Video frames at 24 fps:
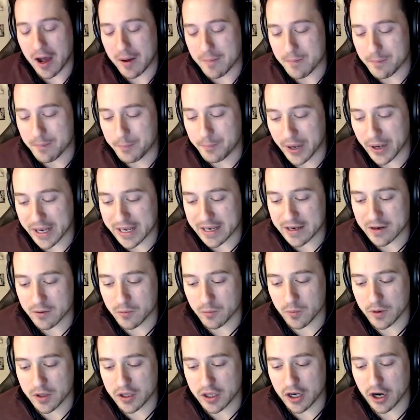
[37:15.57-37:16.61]
But
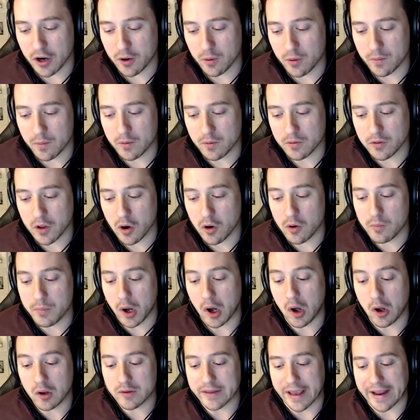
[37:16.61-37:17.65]
lo and
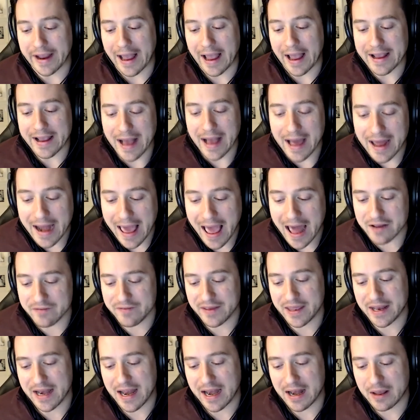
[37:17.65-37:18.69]
behold, I got out of
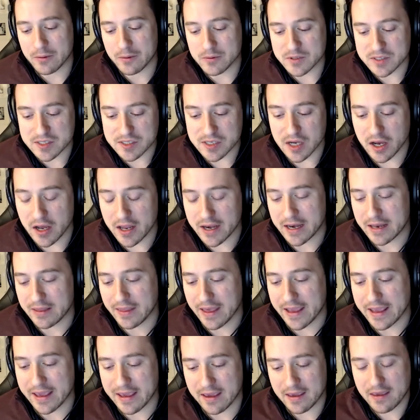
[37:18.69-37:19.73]
it and I was done, and
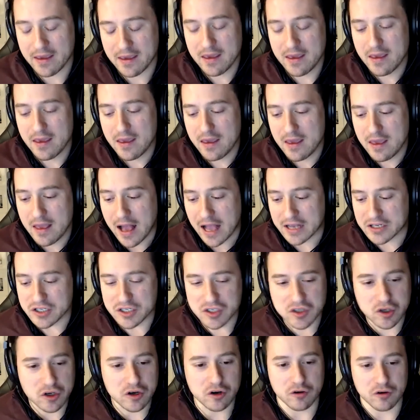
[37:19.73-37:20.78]
like, I
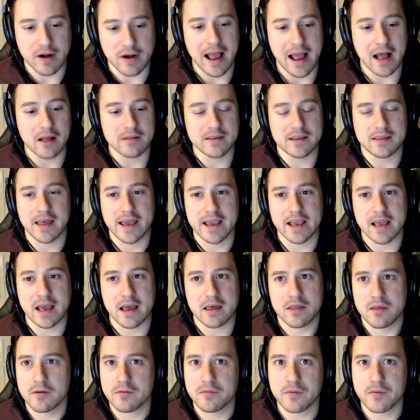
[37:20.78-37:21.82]
just look around and like,
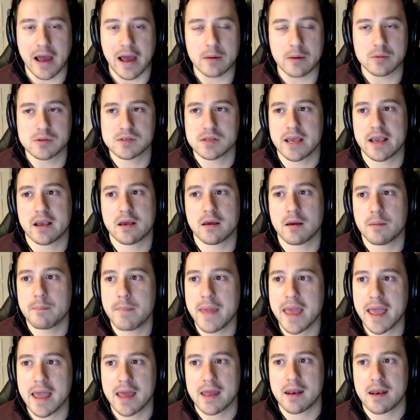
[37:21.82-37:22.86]
I was like,
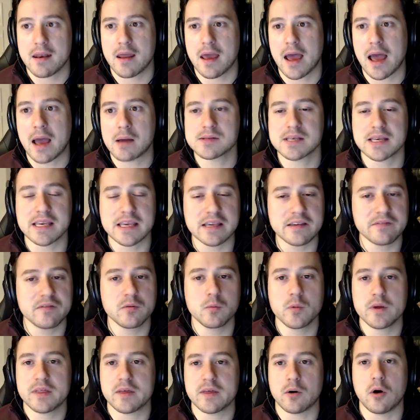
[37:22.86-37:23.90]

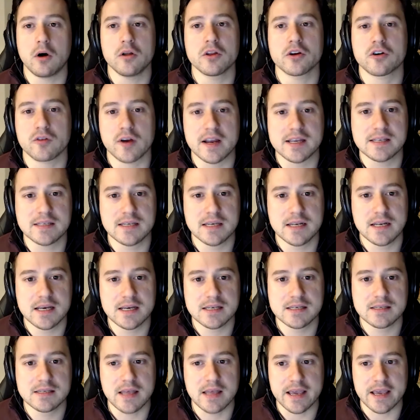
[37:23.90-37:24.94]
even with all the
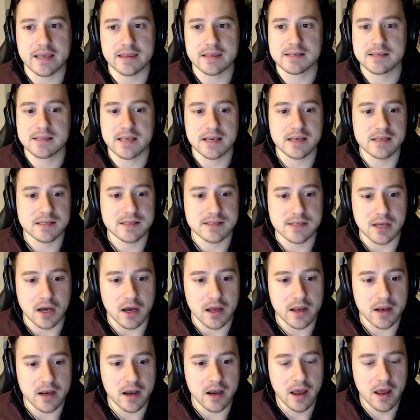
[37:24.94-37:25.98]
craziness, like this thing is
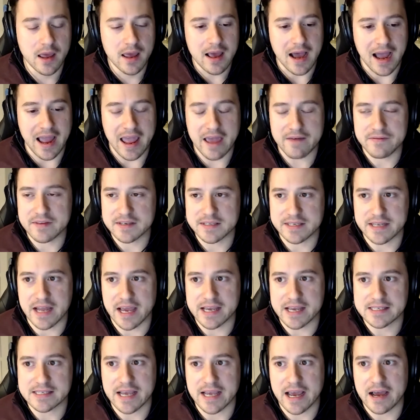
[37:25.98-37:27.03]
done. I have this
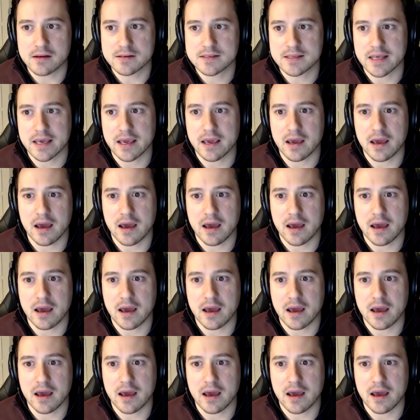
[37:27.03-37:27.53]
nice house, like,